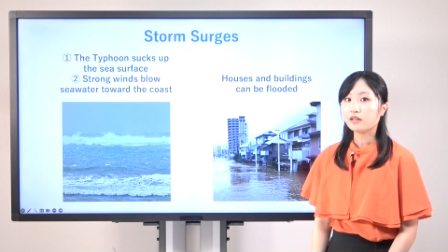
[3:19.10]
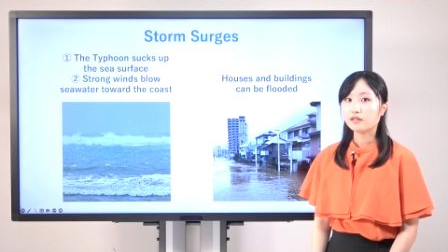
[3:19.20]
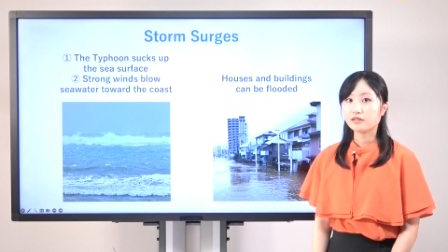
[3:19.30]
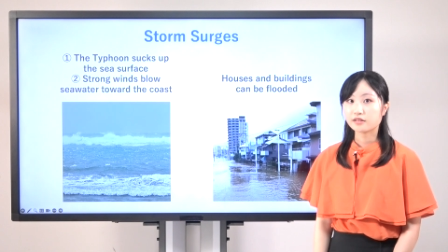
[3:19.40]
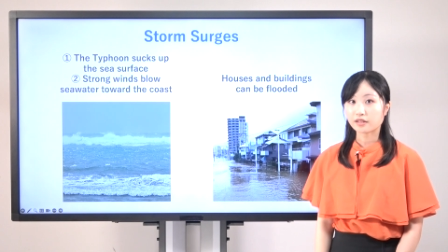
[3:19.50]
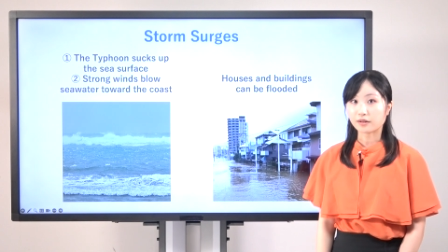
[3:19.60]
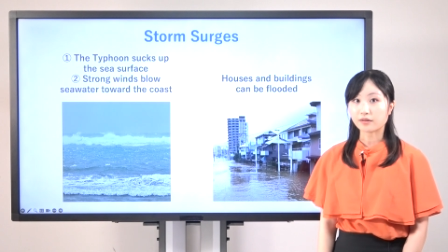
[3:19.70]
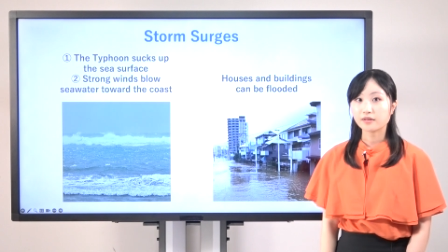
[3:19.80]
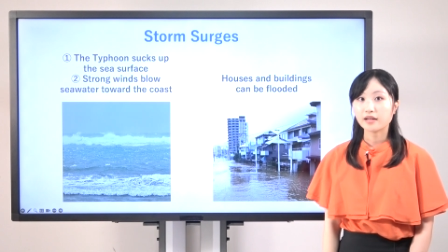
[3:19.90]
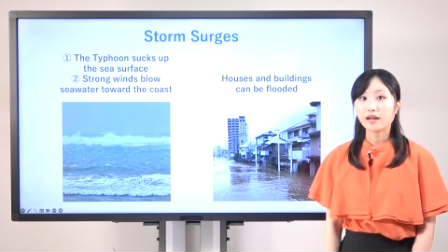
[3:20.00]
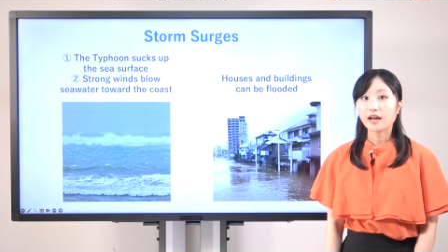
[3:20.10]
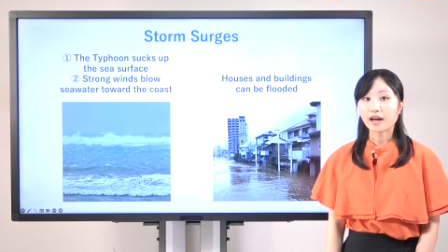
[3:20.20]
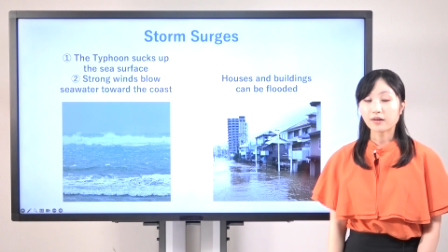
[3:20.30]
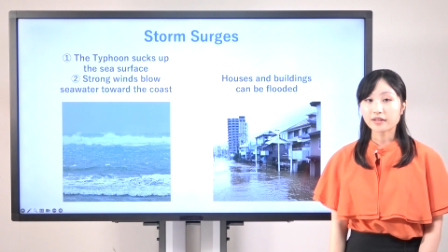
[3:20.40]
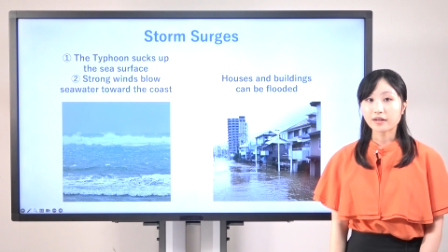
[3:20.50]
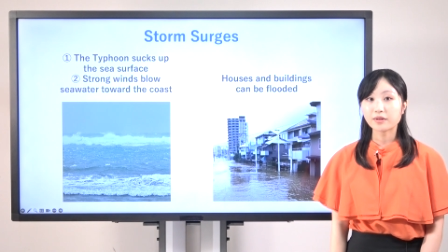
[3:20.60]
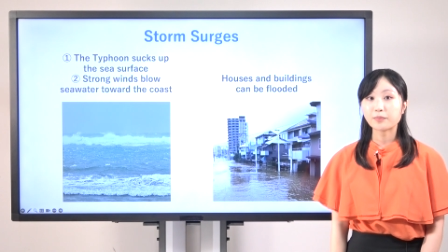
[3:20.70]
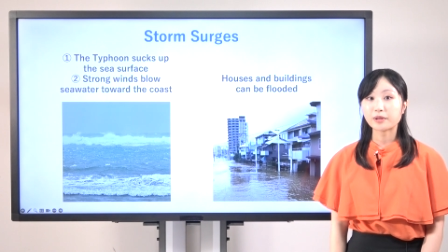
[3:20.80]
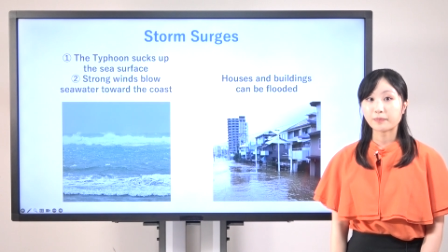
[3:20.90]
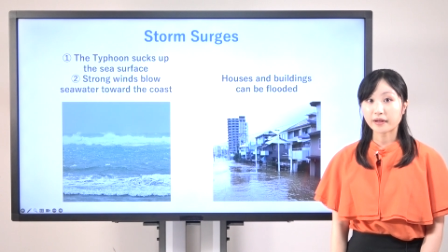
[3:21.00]
So, how can we
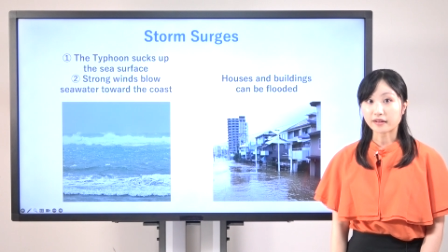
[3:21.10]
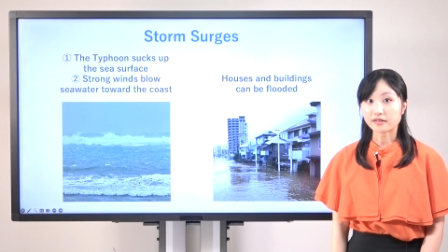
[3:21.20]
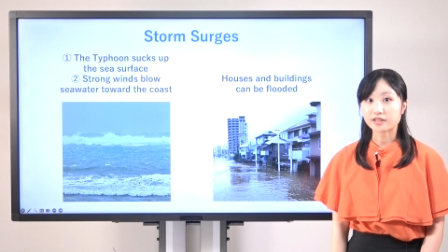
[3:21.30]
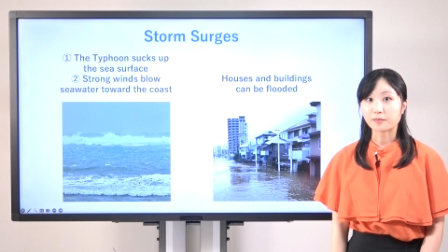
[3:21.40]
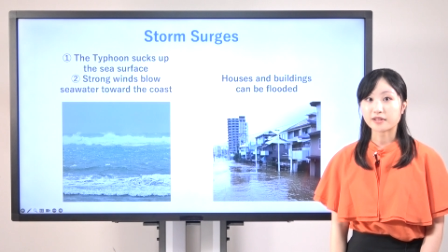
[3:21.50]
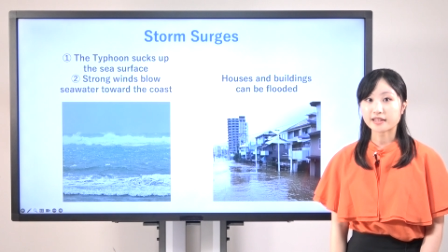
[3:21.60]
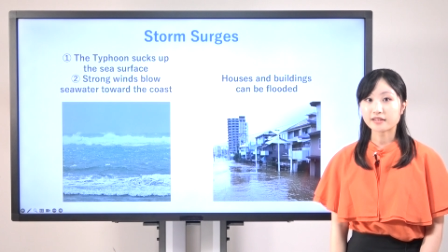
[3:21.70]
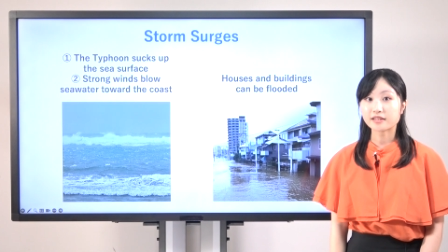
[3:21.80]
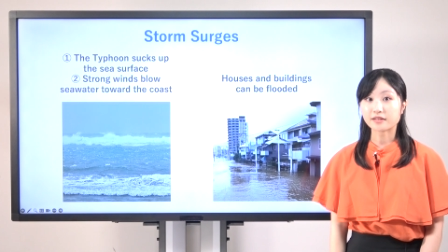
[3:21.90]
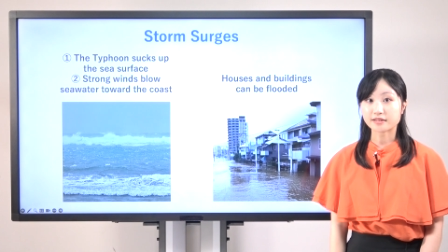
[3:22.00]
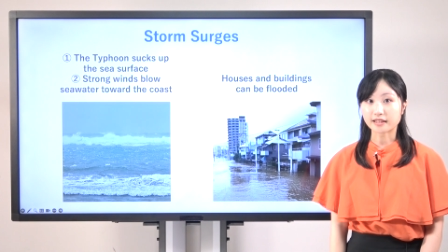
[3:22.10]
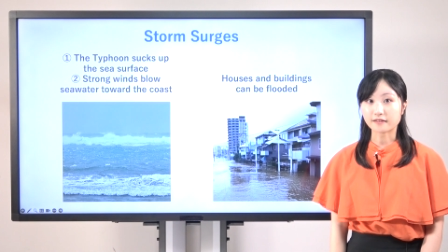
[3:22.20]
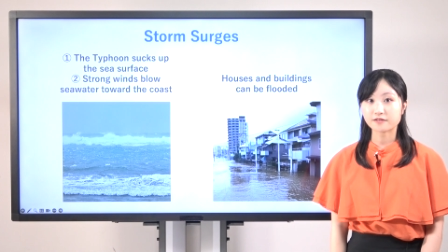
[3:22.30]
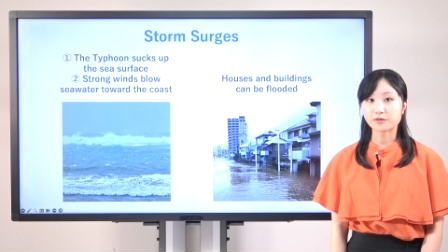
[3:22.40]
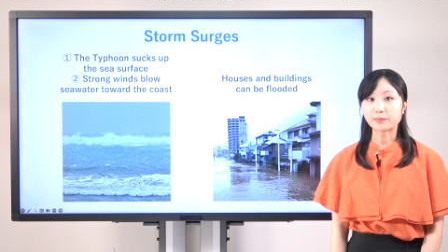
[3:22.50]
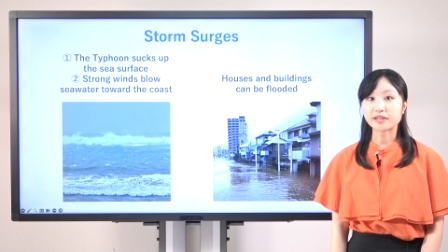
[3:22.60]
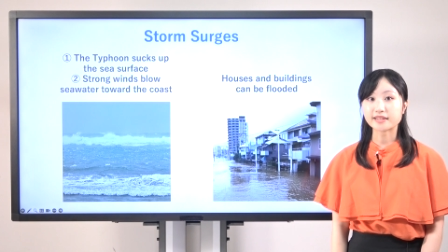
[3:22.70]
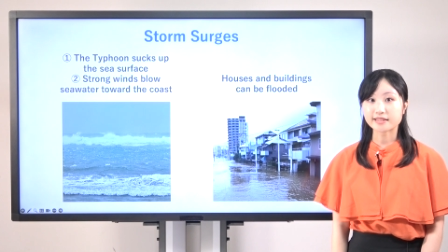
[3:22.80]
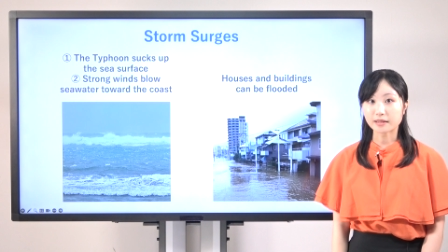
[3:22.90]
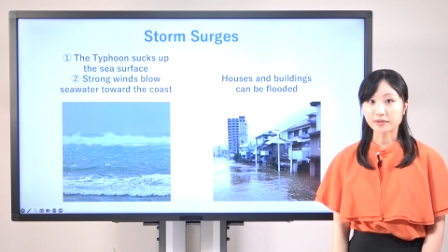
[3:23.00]
prepare to protect ourselves from
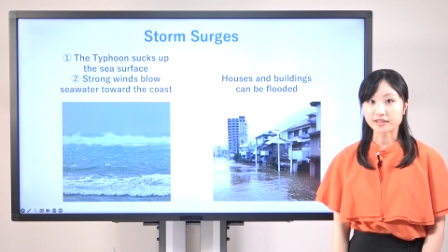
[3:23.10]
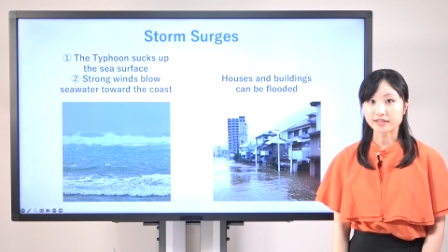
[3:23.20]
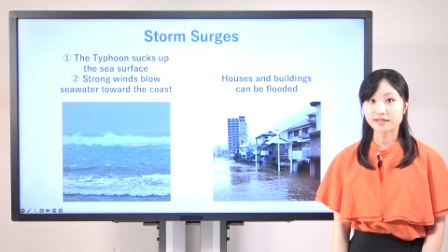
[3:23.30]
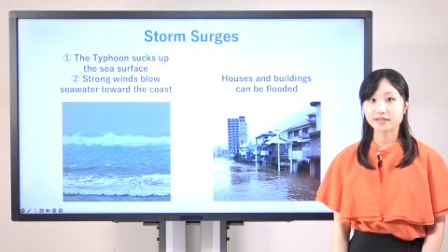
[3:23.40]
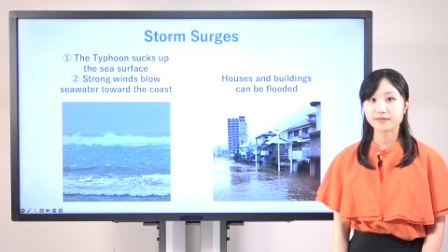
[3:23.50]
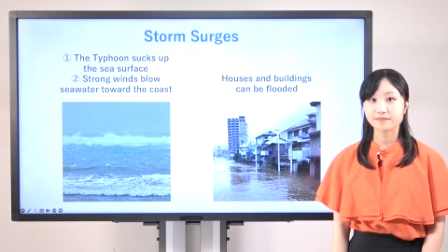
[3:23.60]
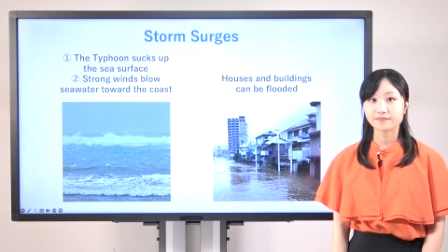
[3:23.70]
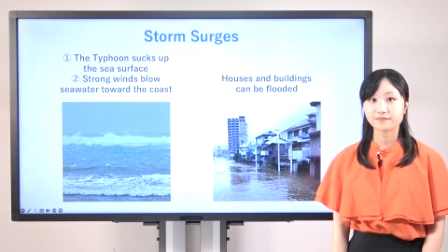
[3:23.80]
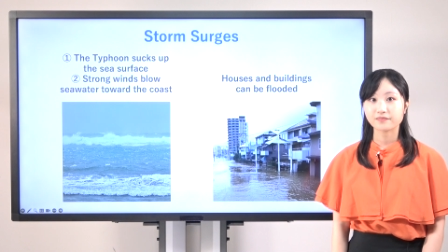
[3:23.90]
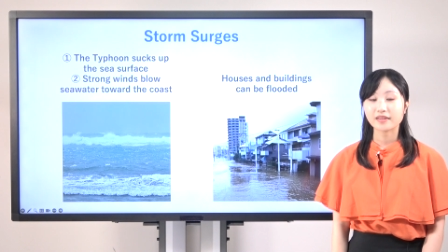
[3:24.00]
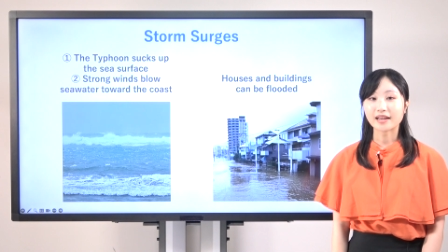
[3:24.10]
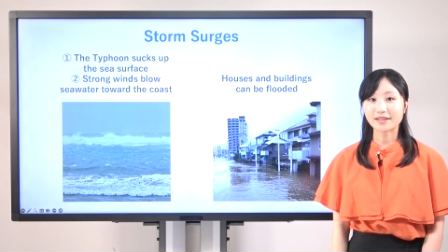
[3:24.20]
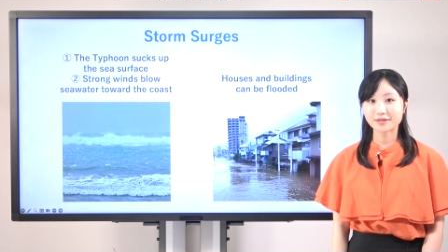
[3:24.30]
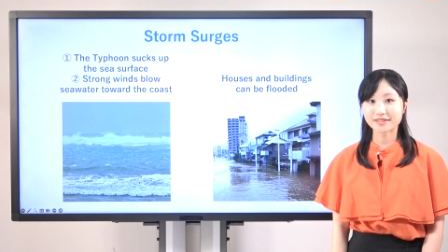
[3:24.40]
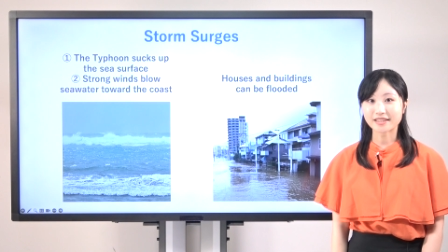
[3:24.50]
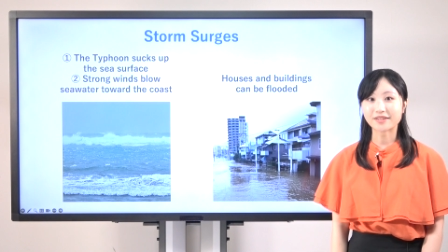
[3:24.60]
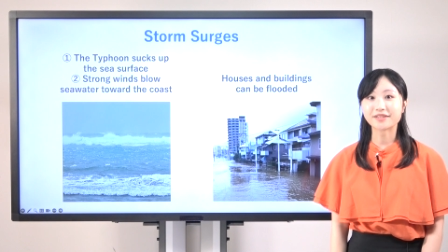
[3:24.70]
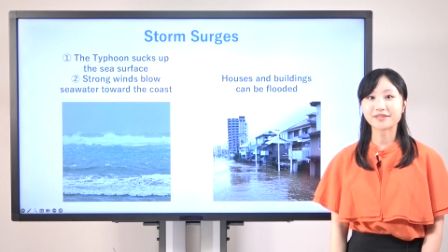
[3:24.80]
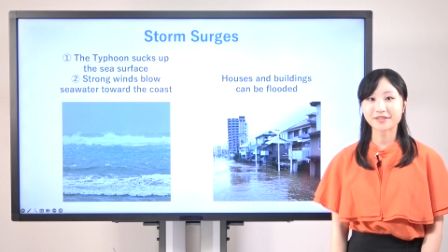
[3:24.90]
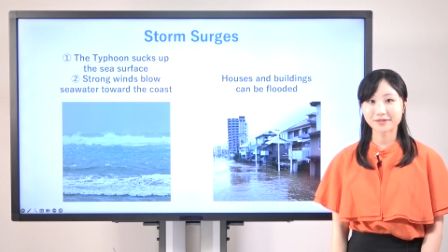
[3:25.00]
these damages? I will tell
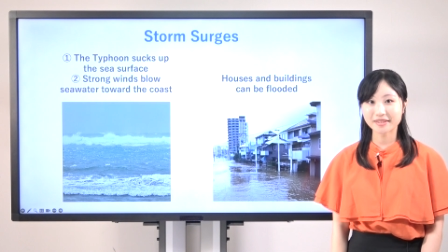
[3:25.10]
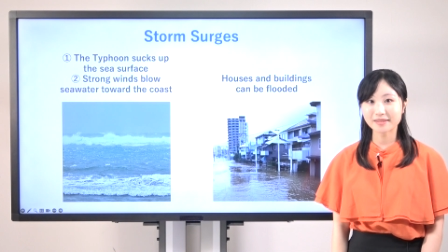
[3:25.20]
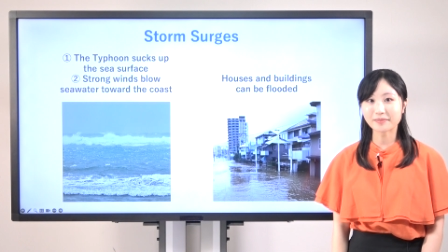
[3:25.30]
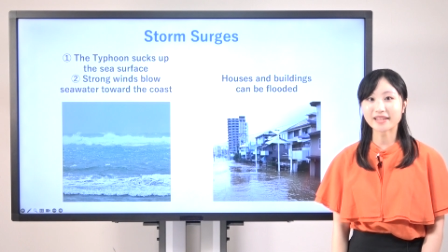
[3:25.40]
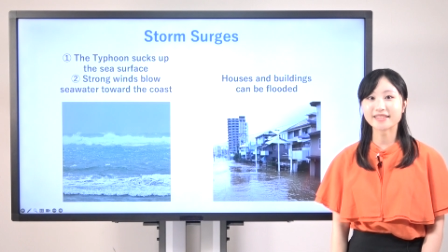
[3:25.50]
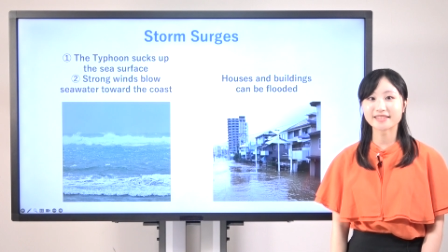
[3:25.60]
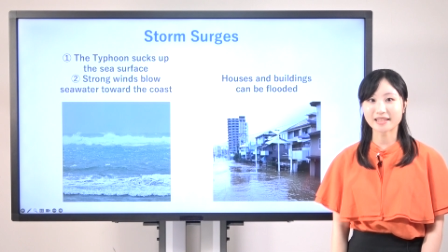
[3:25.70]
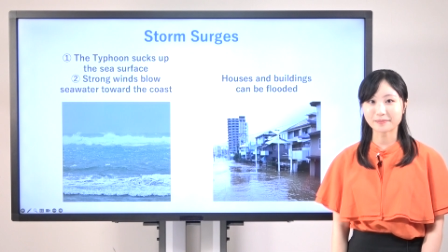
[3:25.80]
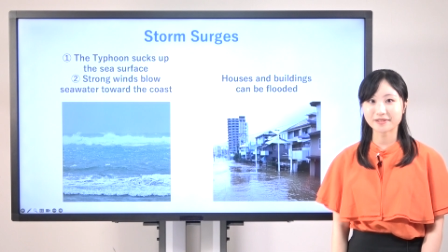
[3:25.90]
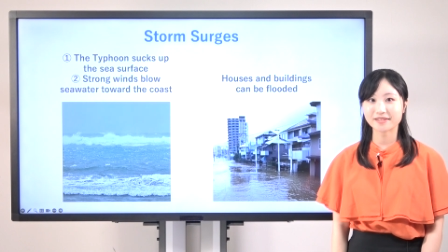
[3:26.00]
you 3 main steps.